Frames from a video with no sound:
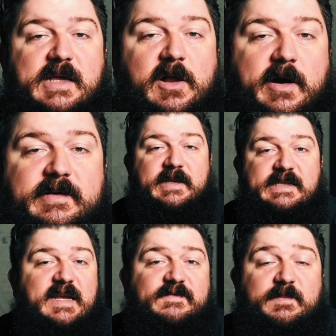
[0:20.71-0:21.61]
But look, this
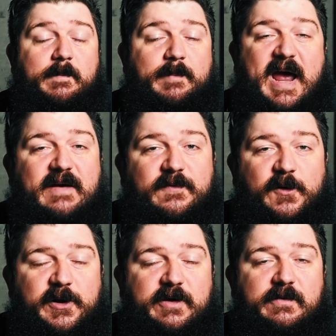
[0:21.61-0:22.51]
stuff's bad
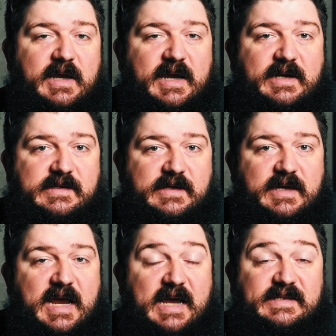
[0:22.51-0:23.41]
for you. It
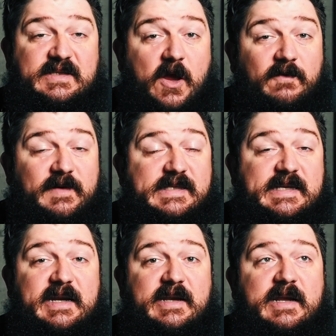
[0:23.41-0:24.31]
has solvents
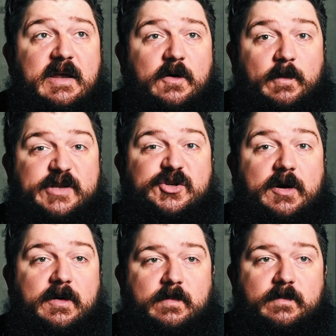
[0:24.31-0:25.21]
in it, which
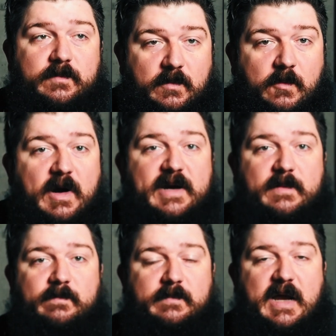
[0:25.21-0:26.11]
are, what,
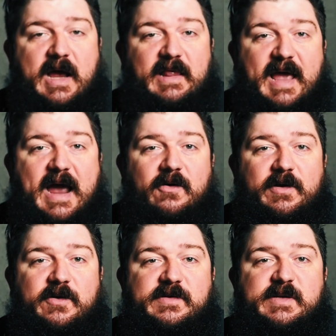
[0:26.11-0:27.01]
allow
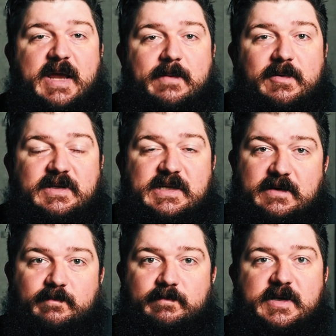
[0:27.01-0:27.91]
you to be able
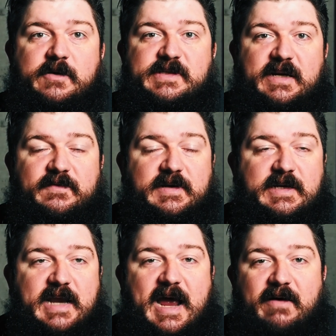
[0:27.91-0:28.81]
to use it. If it
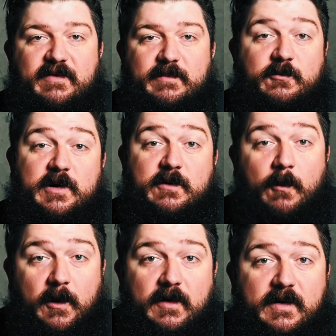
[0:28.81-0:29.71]
didn't have them, it wouldn't
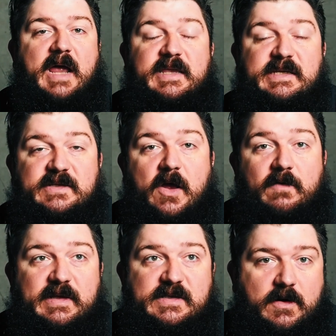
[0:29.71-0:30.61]
work. And these
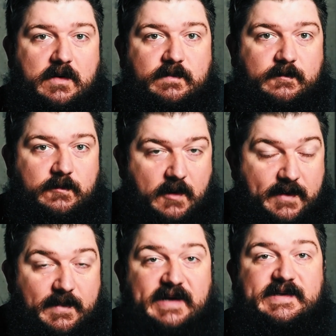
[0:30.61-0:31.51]
solvents are
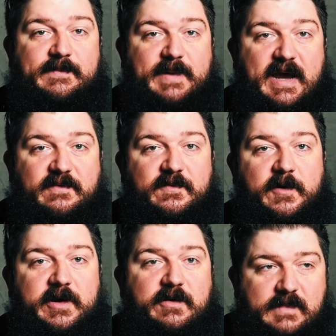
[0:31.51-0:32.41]
what makes it bad
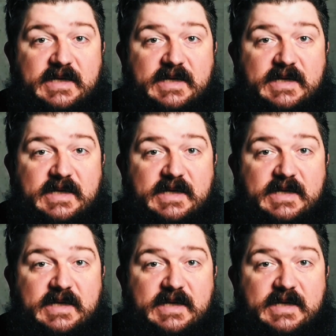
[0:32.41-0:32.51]
for you.